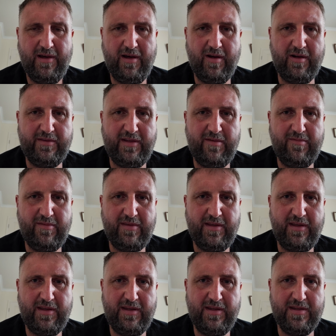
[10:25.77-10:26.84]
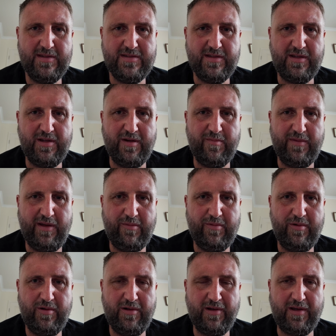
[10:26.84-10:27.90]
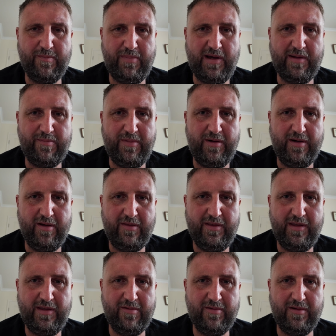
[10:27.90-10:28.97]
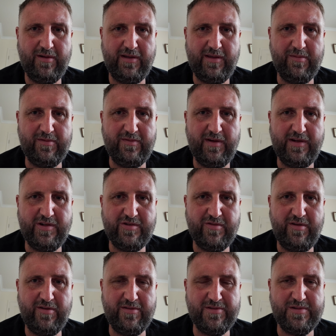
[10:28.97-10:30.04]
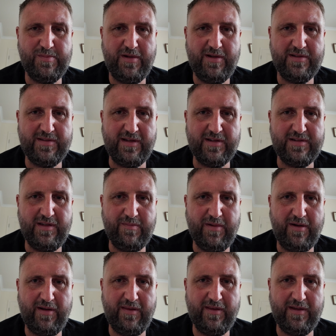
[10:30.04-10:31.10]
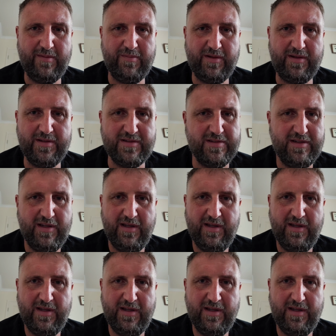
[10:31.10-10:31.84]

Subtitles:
And I don't think in years to come that will look like a bad buy. I think he'll look like he was very shrewd and smart actually buying that, because